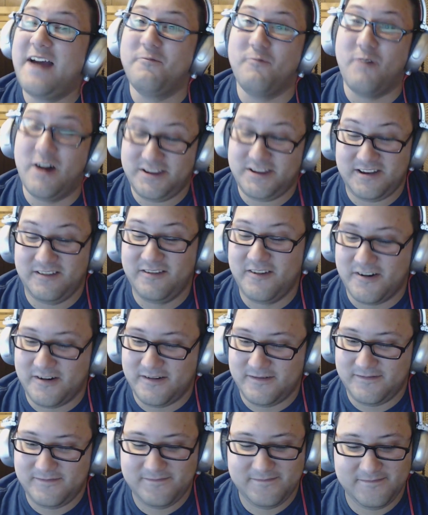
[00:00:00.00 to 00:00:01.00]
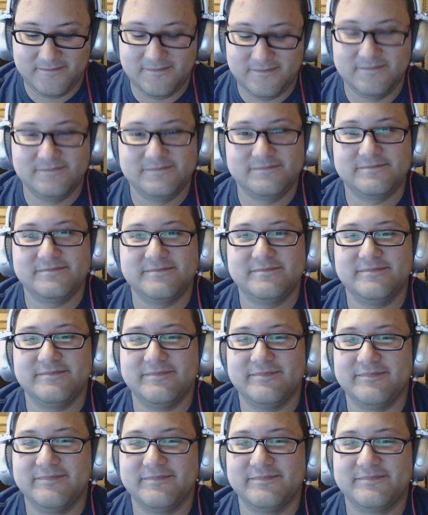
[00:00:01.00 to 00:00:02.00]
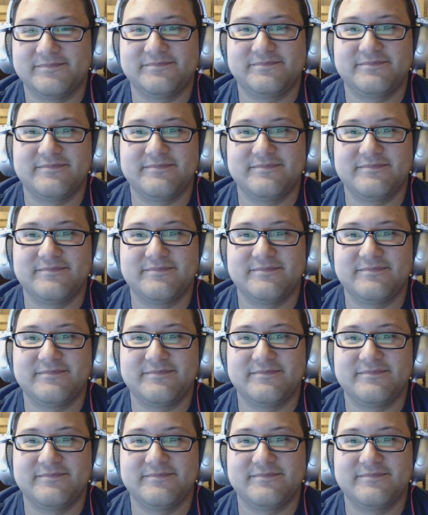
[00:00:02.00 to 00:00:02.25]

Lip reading: Seriously, it's actually really simple.